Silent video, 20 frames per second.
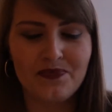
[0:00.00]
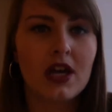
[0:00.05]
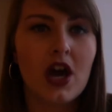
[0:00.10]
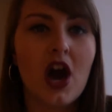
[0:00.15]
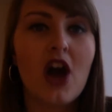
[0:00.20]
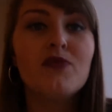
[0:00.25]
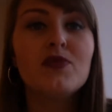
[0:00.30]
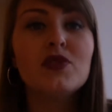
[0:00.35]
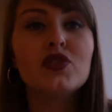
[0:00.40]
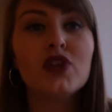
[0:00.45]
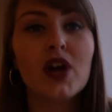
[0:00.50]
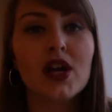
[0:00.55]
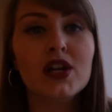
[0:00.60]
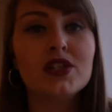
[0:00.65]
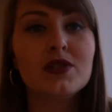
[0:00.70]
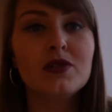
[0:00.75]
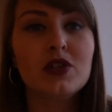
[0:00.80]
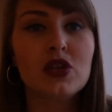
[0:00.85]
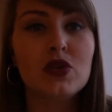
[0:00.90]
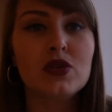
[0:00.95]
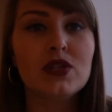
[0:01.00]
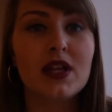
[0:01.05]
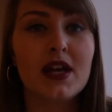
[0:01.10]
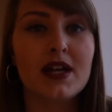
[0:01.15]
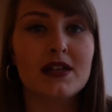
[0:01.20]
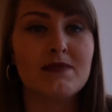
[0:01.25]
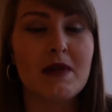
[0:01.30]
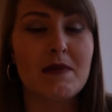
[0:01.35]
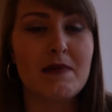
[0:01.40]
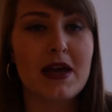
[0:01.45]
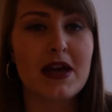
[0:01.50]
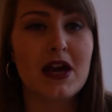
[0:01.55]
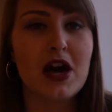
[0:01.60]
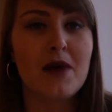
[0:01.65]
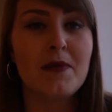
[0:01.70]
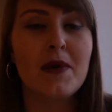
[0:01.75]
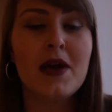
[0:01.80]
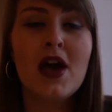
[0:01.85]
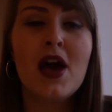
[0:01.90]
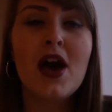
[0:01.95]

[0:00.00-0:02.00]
I've been trying to utilise my makeup